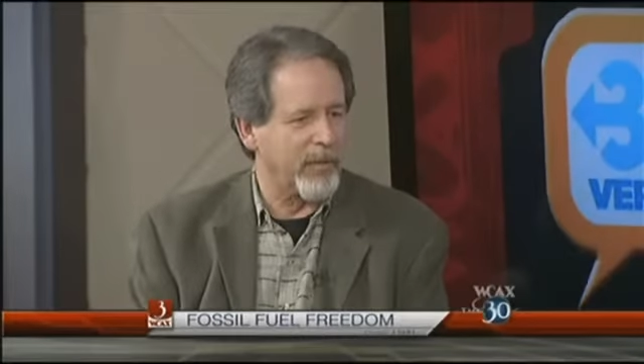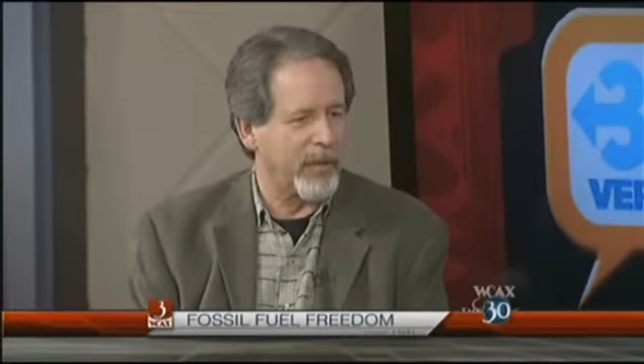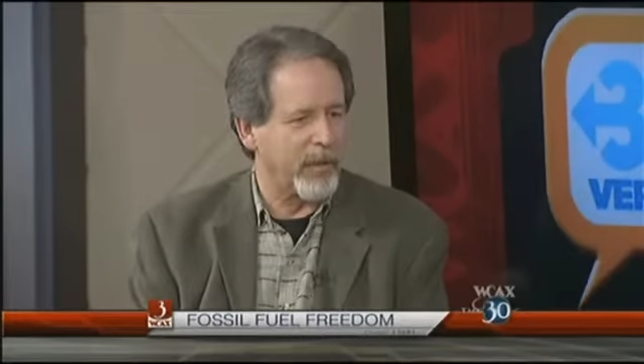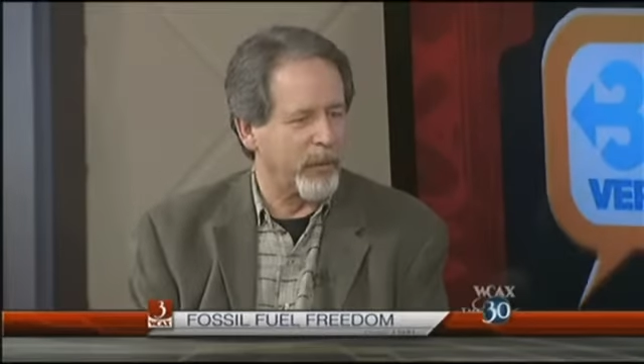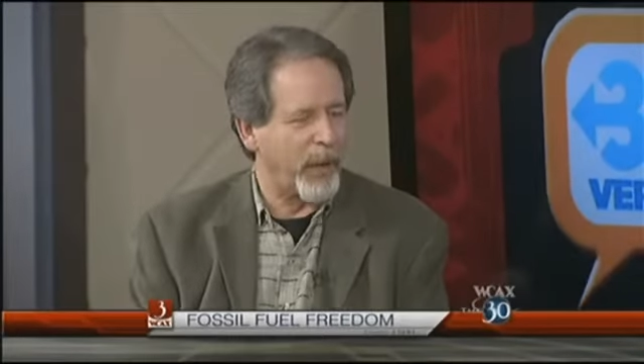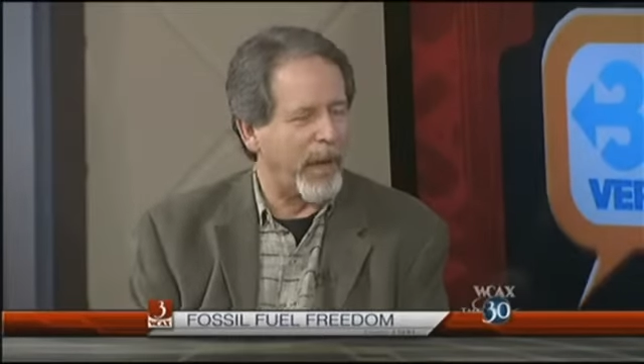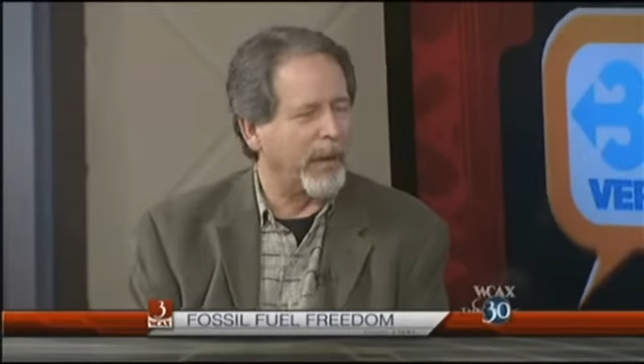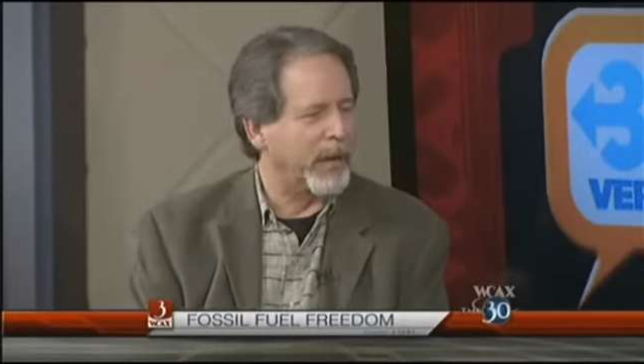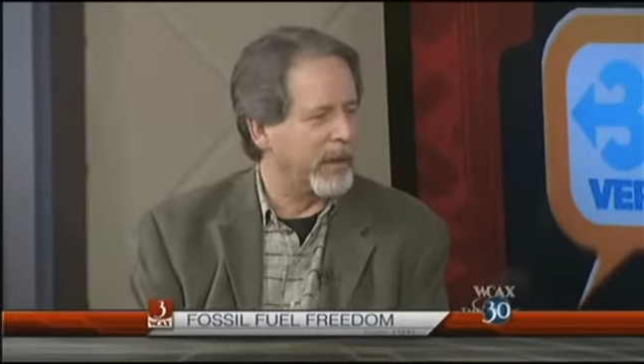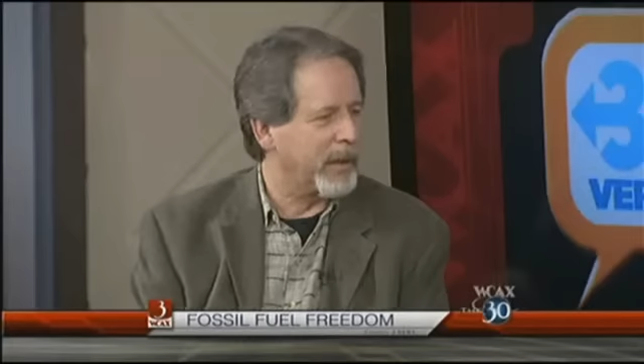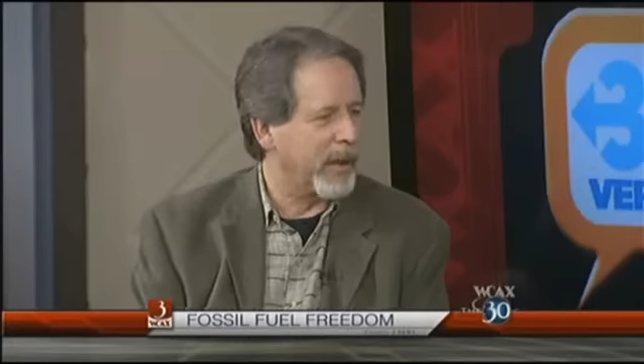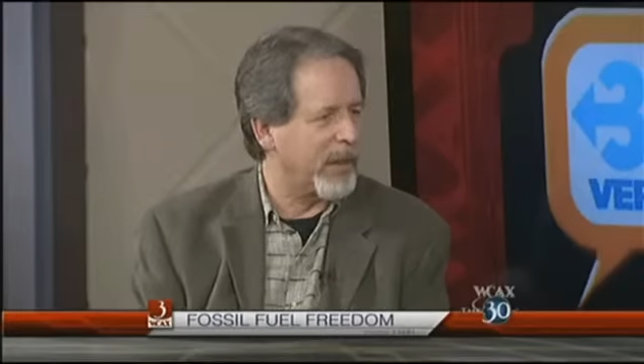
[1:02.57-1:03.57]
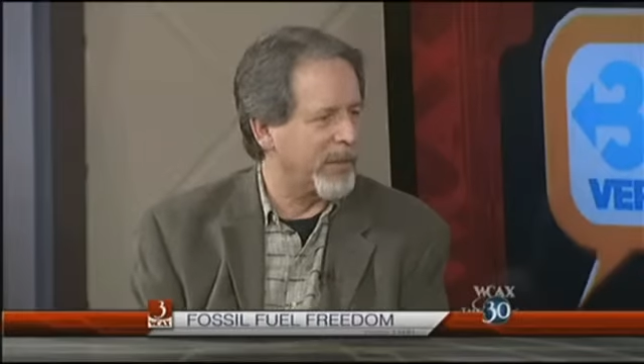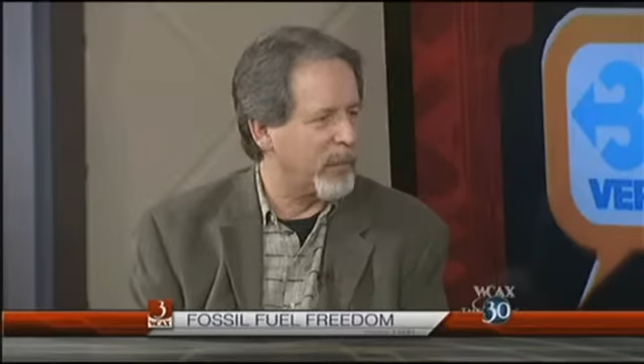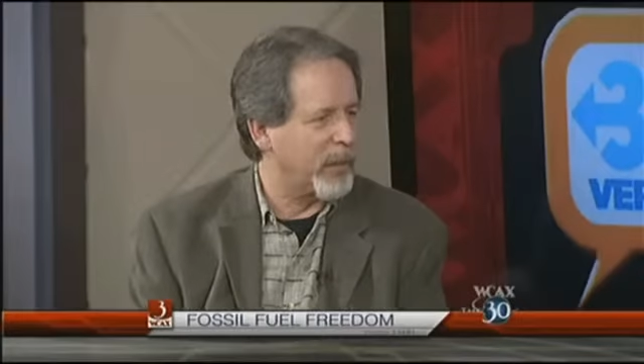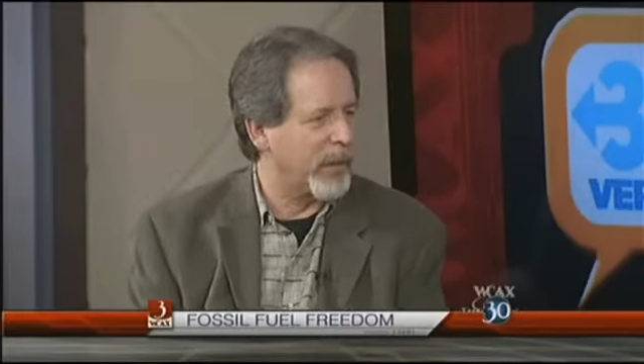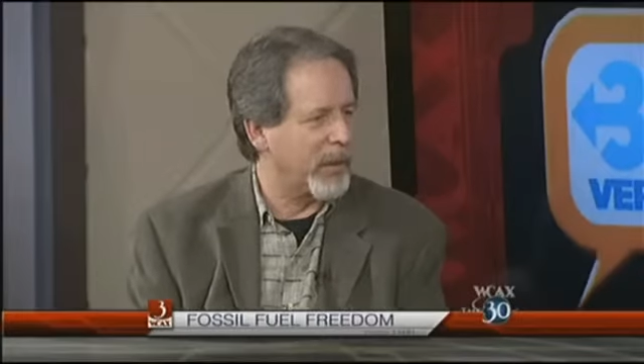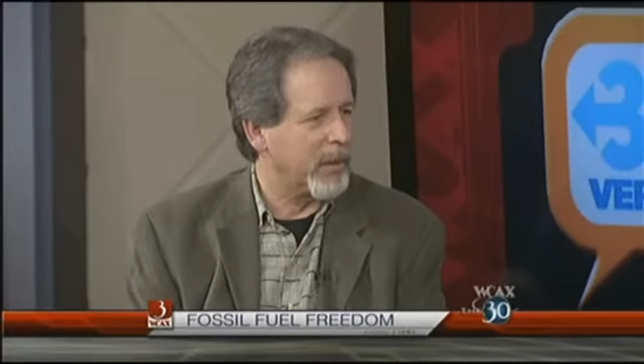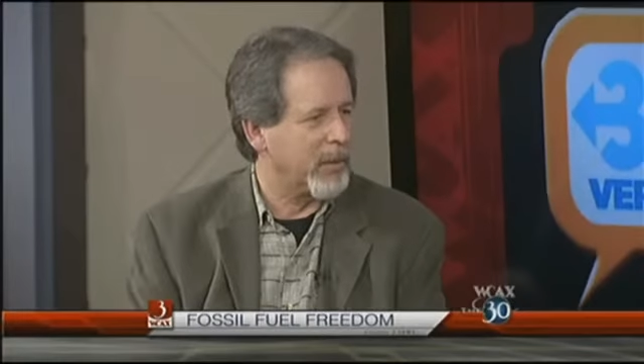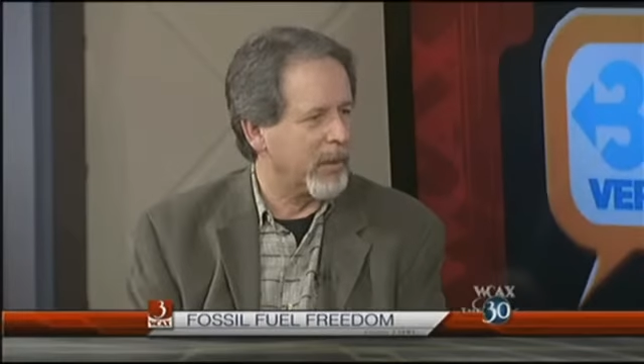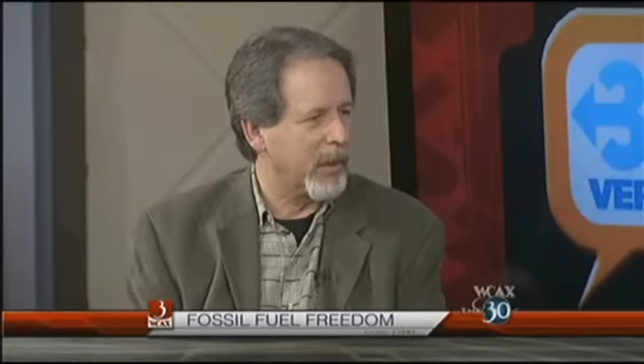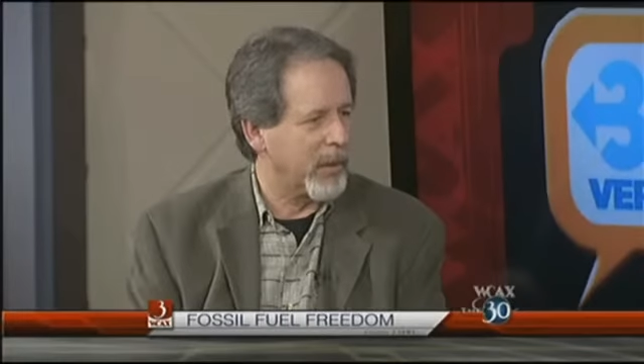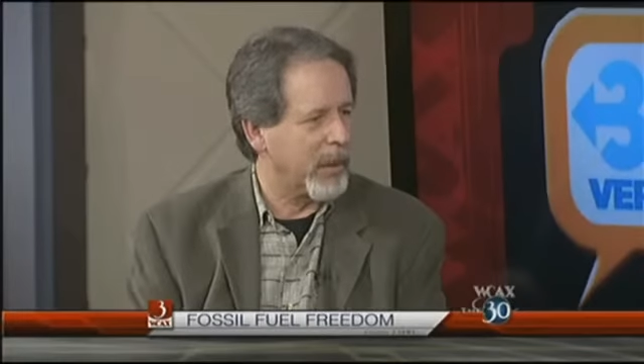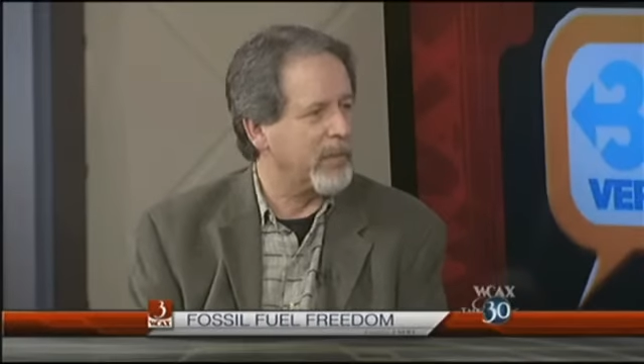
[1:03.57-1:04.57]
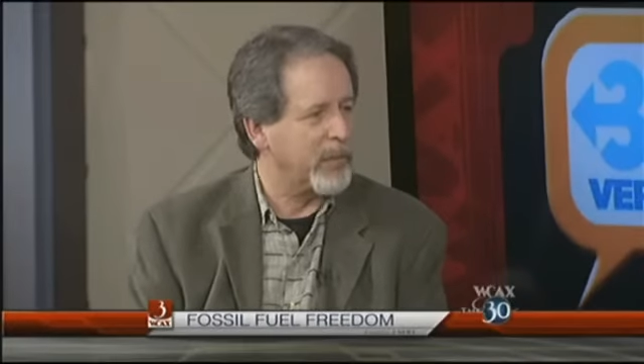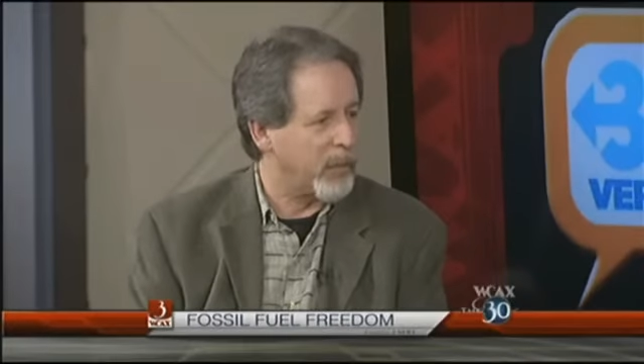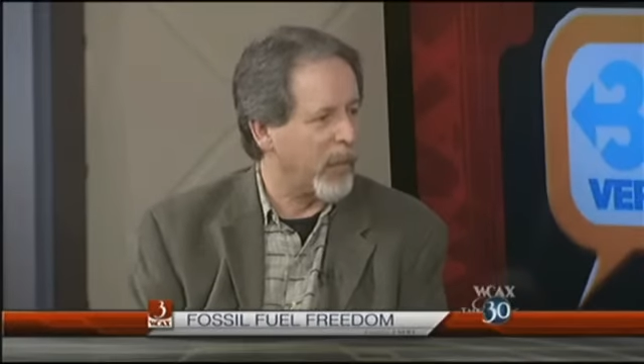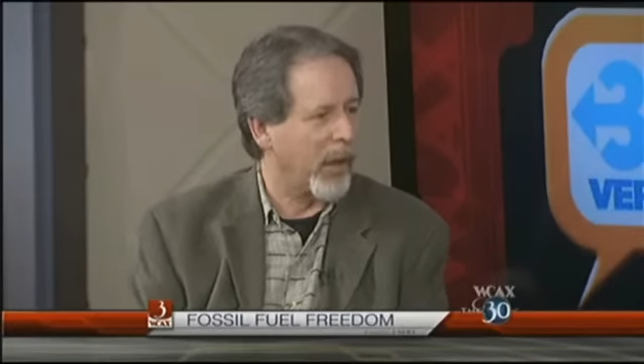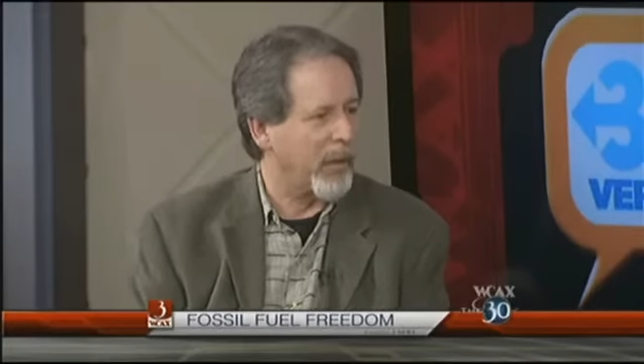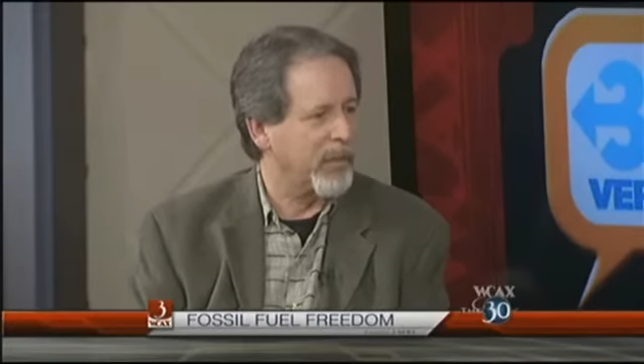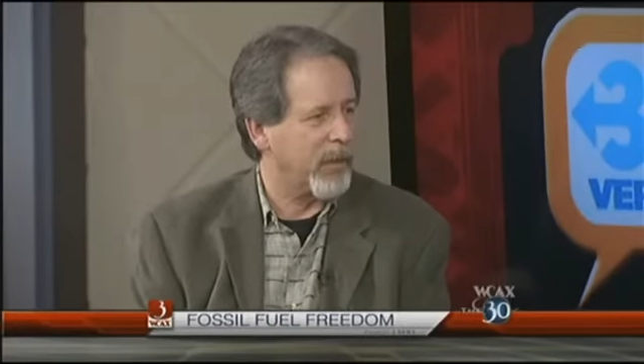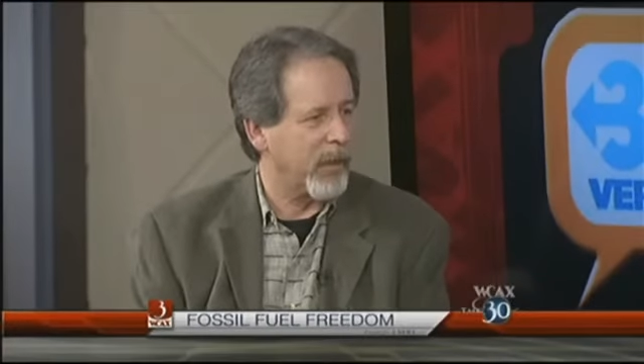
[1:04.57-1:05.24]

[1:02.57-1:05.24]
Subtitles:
rally that had ever been in Vermont